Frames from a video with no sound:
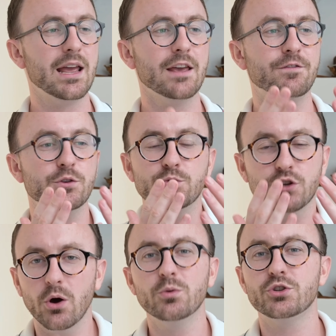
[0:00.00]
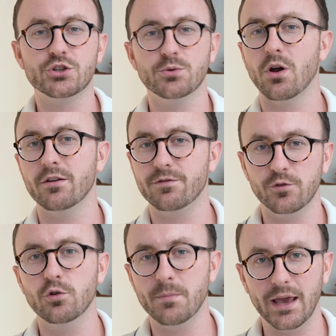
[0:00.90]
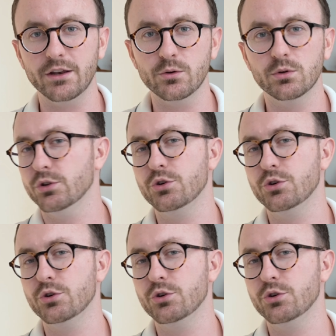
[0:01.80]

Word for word: if you don't shoot on full manual,